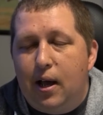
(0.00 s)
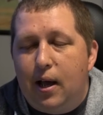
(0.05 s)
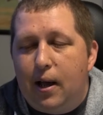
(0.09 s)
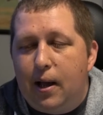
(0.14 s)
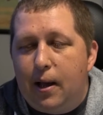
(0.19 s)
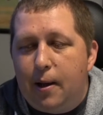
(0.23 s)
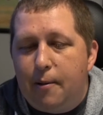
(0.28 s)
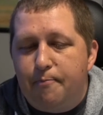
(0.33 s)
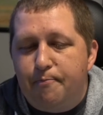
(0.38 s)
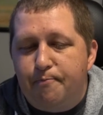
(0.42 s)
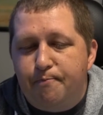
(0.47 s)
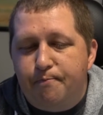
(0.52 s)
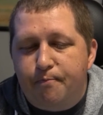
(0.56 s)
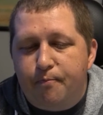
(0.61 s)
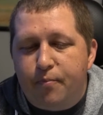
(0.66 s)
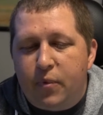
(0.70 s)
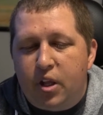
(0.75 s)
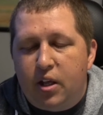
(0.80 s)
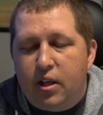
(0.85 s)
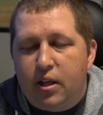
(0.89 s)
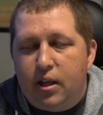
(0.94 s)

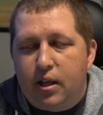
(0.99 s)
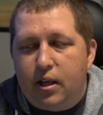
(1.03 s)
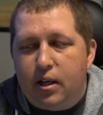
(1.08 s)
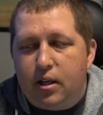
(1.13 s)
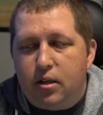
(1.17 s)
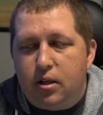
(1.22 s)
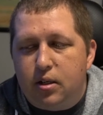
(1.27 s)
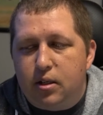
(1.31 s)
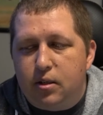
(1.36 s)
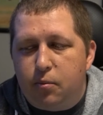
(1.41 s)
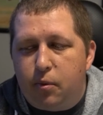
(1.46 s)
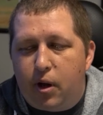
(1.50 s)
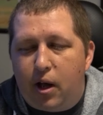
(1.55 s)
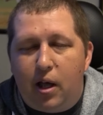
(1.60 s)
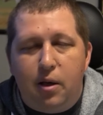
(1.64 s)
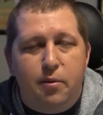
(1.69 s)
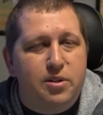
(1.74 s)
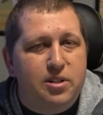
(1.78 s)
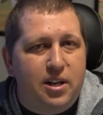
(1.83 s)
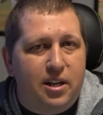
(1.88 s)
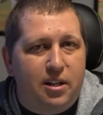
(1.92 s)
While
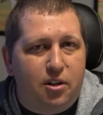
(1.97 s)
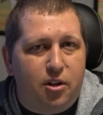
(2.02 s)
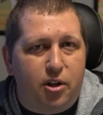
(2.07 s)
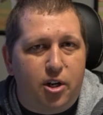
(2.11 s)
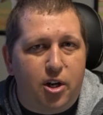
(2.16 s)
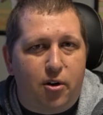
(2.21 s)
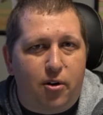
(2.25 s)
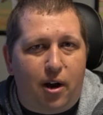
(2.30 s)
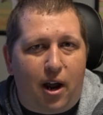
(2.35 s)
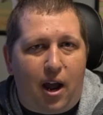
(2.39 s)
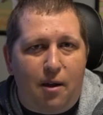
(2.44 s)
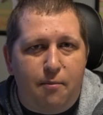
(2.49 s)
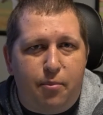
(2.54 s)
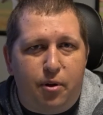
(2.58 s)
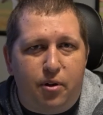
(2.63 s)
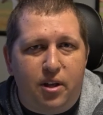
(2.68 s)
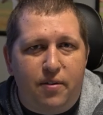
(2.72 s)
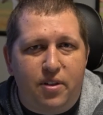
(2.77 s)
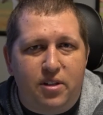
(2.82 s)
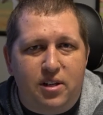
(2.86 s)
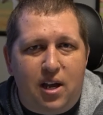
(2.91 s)
I was in Goodyear, I
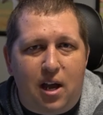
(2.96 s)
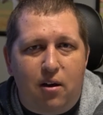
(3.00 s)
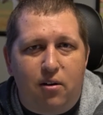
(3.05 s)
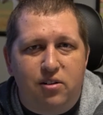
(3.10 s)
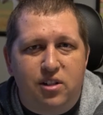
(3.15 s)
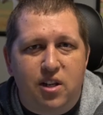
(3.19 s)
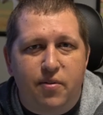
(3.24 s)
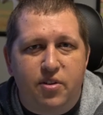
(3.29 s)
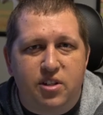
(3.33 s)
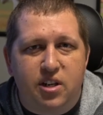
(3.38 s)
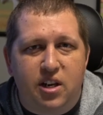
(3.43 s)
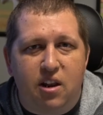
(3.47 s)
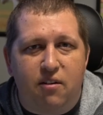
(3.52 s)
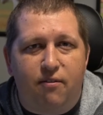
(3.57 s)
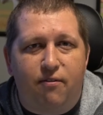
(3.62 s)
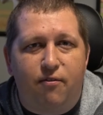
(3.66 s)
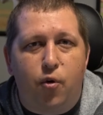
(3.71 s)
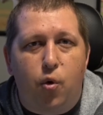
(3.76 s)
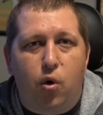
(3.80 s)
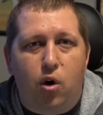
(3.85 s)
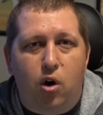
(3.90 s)
believe that Tyler Stephenson hit
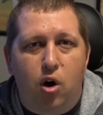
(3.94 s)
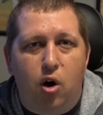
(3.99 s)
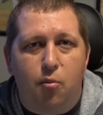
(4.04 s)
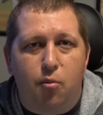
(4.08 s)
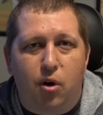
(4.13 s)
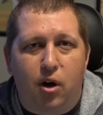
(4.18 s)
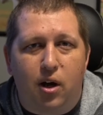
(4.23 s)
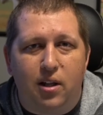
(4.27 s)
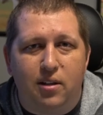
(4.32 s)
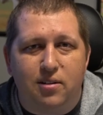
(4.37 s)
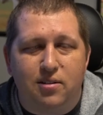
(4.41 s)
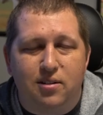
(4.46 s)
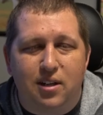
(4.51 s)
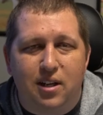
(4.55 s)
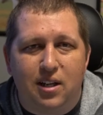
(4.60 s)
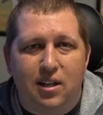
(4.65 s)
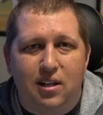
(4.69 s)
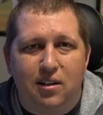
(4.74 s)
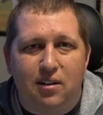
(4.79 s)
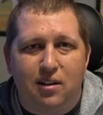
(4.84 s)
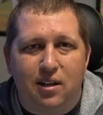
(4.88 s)
4 home runs
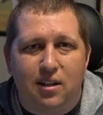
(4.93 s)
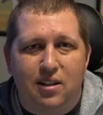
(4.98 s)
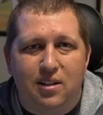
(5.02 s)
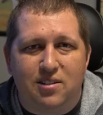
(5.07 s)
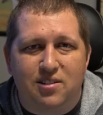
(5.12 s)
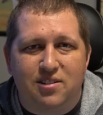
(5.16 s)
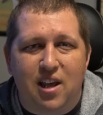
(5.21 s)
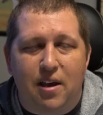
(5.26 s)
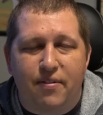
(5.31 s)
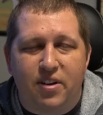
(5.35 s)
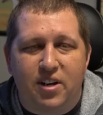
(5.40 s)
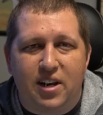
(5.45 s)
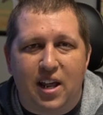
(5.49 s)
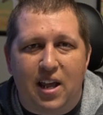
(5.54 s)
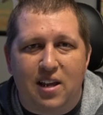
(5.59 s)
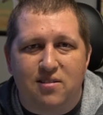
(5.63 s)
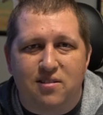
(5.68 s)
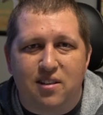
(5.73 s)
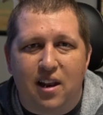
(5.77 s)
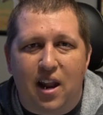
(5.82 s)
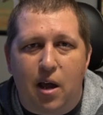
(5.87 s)
in the 7
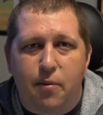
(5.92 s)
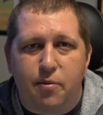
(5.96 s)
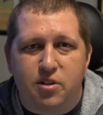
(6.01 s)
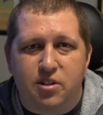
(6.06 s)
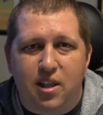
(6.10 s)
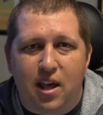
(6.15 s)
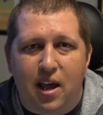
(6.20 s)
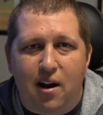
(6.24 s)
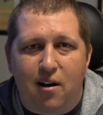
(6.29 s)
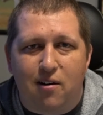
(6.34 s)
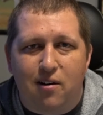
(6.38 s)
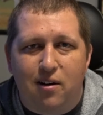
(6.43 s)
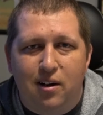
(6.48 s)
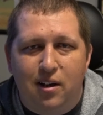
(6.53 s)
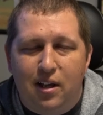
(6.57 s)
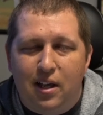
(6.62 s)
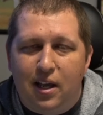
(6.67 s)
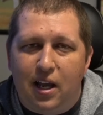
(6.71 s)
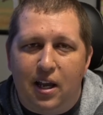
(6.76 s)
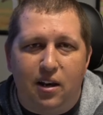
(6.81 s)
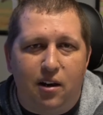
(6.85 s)
days that I was there.
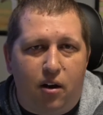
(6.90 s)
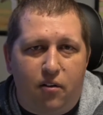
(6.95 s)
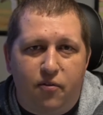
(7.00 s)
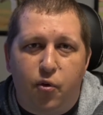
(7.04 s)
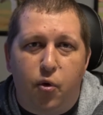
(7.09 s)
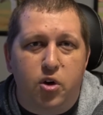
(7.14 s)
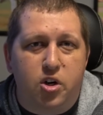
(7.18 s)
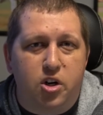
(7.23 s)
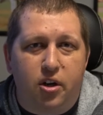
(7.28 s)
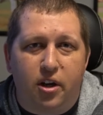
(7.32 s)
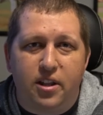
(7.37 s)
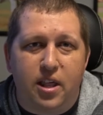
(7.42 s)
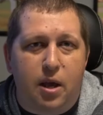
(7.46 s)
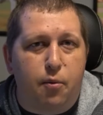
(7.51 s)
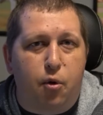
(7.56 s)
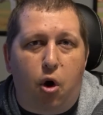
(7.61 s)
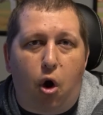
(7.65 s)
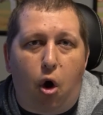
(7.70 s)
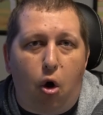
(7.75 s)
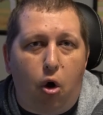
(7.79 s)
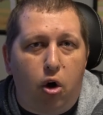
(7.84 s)
And unfortunately, they
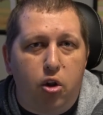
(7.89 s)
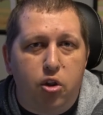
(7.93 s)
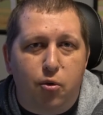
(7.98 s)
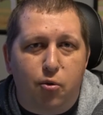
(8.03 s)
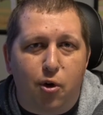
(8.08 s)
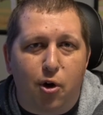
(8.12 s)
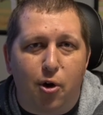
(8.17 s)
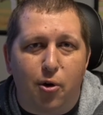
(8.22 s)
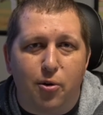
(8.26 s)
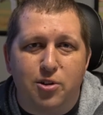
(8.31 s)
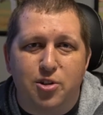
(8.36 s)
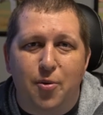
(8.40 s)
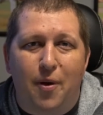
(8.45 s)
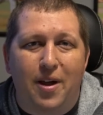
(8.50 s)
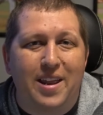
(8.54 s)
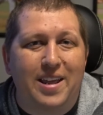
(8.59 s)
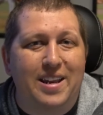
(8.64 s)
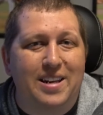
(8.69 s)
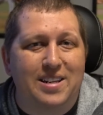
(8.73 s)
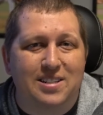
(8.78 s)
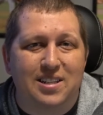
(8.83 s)
were all on the road, so I
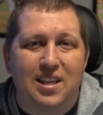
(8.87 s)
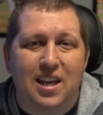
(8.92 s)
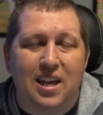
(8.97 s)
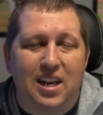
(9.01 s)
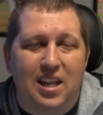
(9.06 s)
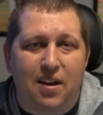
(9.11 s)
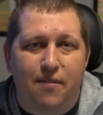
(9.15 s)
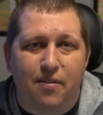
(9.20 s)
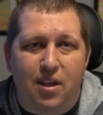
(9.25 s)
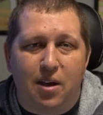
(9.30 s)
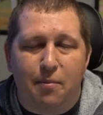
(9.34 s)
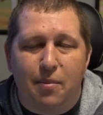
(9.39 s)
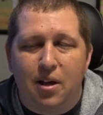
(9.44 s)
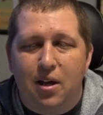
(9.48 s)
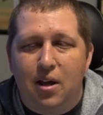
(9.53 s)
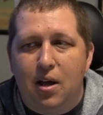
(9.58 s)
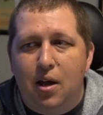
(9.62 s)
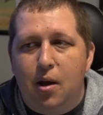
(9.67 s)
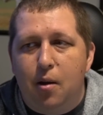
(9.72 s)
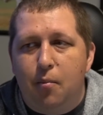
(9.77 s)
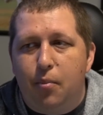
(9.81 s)
didn't get to see any of them.
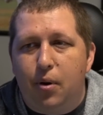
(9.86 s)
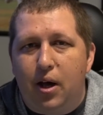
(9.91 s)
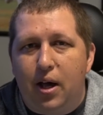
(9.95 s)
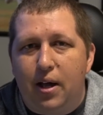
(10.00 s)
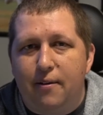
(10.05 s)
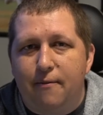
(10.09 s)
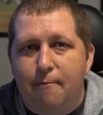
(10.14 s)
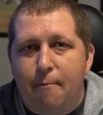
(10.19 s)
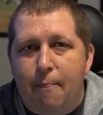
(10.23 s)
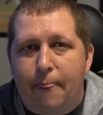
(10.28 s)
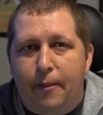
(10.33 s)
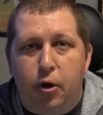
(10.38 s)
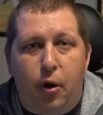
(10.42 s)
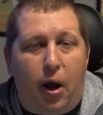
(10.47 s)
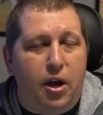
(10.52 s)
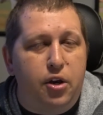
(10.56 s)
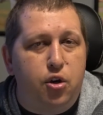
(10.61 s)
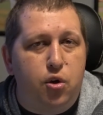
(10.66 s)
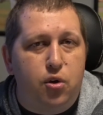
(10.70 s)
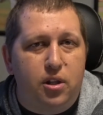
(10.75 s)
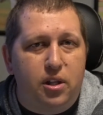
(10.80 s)
But,
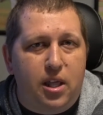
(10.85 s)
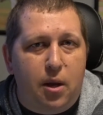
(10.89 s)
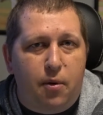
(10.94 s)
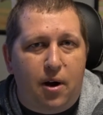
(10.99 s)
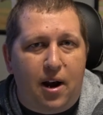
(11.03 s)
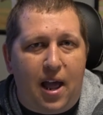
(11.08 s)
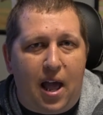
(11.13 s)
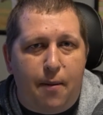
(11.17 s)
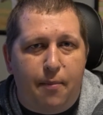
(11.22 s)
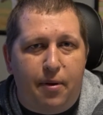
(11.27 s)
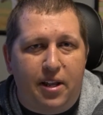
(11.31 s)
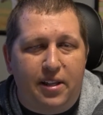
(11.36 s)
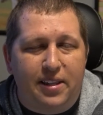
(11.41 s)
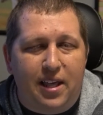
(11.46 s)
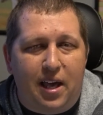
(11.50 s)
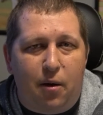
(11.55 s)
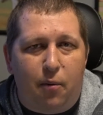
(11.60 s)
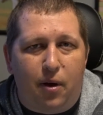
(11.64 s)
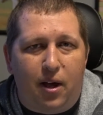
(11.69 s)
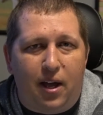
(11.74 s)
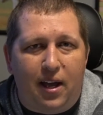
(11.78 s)
I knew that they were happening
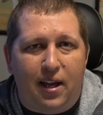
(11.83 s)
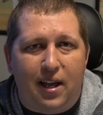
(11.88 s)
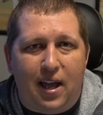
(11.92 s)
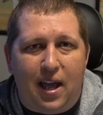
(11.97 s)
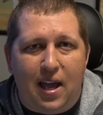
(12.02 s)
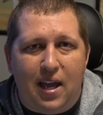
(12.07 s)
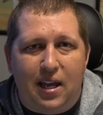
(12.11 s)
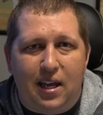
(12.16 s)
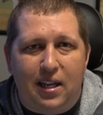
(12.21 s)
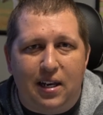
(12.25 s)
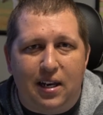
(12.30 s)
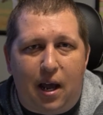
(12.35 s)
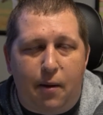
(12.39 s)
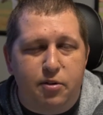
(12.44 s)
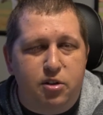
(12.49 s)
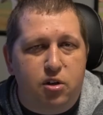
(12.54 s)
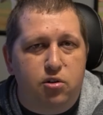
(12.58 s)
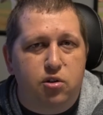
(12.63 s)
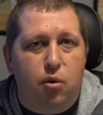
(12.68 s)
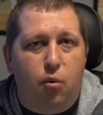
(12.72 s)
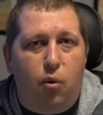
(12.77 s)
that way, and I
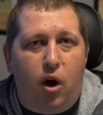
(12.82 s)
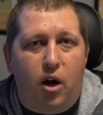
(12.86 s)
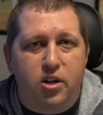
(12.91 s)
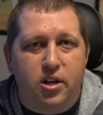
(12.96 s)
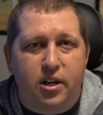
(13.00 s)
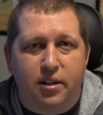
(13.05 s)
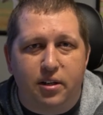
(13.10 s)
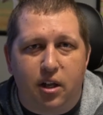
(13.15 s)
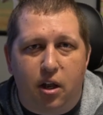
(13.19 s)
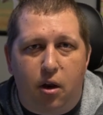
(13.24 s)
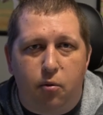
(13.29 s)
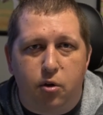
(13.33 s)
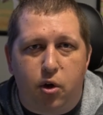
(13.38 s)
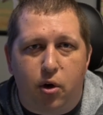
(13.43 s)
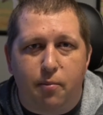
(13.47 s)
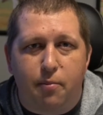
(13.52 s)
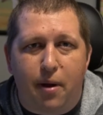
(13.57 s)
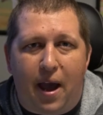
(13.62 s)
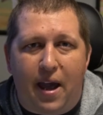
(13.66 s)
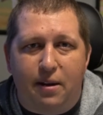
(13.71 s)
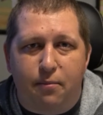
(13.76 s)
was also watching,
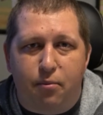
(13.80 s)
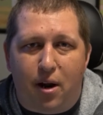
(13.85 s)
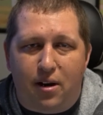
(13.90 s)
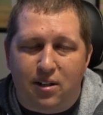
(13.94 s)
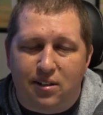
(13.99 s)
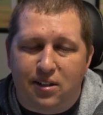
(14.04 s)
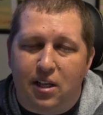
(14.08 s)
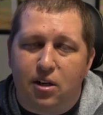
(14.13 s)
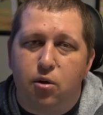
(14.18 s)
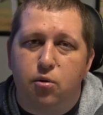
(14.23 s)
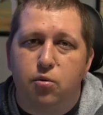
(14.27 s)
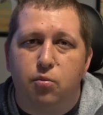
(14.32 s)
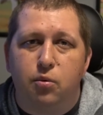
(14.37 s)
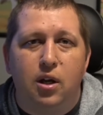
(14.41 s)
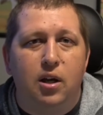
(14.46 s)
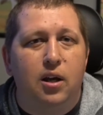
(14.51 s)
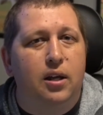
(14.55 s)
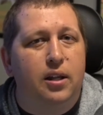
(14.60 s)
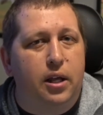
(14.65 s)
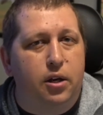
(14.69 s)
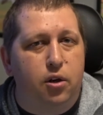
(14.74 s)
during batting practice. They do
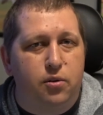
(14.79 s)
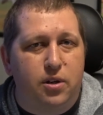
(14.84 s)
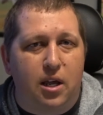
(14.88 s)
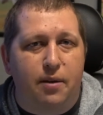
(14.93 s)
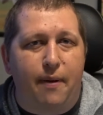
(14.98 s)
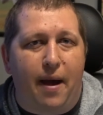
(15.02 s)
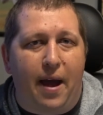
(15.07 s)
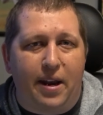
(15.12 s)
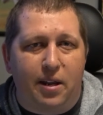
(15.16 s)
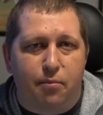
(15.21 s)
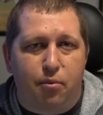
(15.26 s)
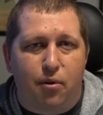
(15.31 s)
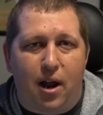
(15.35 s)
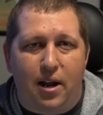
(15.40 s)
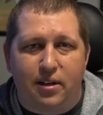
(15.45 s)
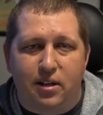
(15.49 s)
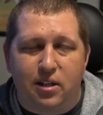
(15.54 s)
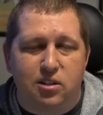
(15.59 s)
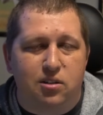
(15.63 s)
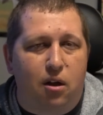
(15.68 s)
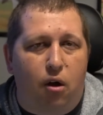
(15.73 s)
take batting
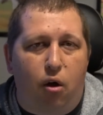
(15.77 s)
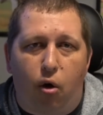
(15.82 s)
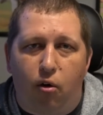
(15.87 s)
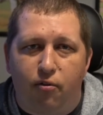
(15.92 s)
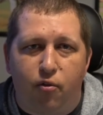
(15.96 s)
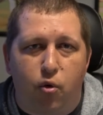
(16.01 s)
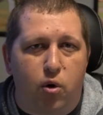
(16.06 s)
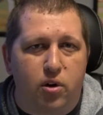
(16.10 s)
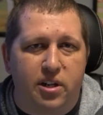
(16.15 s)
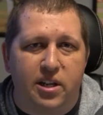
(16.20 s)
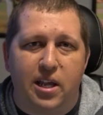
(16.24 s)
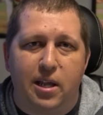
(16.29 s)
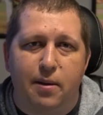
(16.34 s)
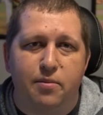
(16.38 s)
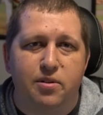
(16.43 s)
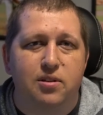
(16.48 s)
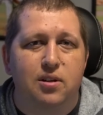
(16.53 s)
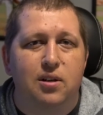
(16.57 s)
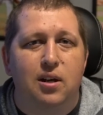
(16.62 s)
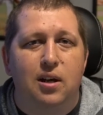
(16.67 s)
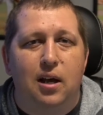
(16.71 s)
practice, all 4
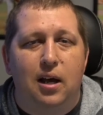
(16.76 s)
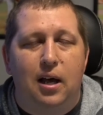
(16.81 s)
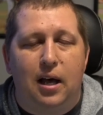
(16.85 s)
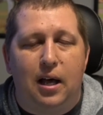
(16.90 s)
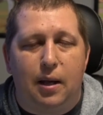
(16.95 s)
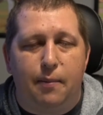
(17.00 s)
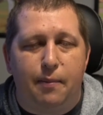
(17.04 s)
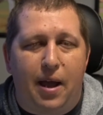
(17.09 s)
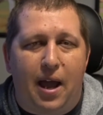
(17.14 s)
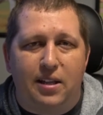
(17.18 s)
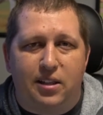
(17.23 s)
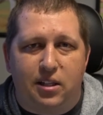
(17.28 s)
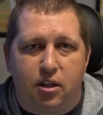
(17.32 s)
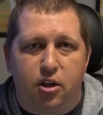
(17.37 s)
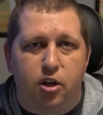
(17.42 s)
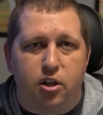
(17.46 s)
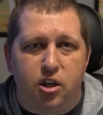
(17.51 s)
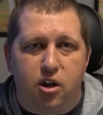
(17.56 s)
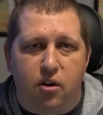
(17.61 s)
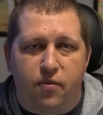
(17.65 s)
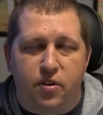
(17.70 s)
teams, at the
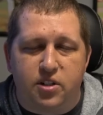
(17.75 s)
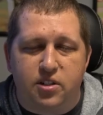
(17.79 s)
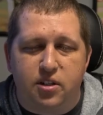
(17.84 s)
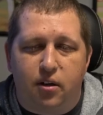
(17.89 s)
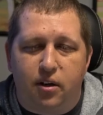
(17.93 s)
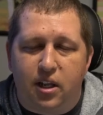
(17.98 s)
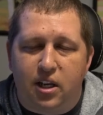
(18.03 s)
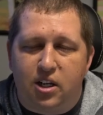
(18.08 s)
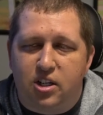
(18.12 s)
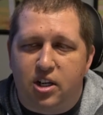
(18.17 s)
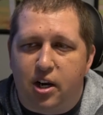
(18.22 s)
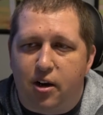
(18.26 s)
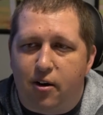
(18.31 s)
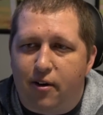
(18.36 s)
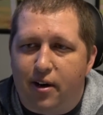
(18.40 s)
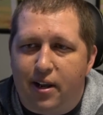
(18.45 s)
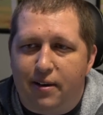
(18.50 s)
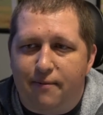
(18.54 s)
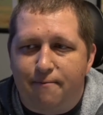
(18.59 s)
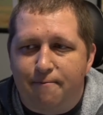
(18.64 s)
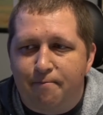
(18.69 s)
Goodyear facility each
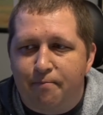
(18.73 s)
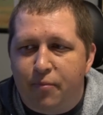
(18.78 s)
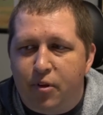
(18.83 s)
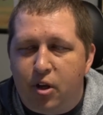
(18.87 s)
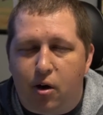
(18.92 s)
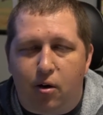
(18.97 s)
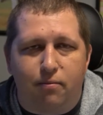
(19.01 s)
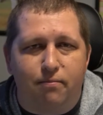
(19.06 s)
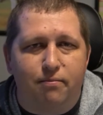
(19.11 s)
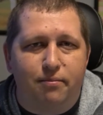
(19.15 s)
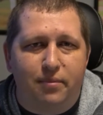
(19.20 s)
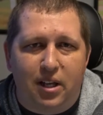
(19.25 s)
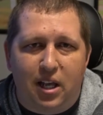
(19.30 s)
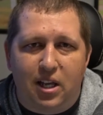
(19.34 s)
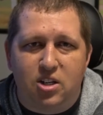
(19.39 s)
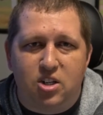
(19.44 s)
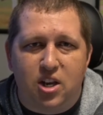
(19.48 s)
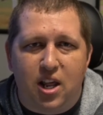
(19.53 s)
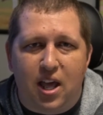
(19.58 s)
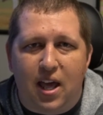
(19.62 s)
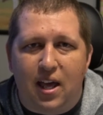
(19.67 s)
year, or
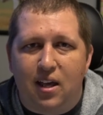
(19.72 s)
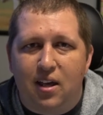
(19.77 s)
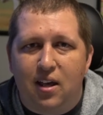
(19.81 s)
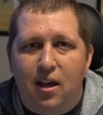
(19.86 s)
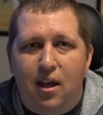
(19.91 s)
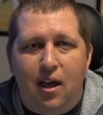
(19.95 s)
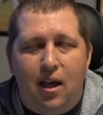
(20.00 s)
each day.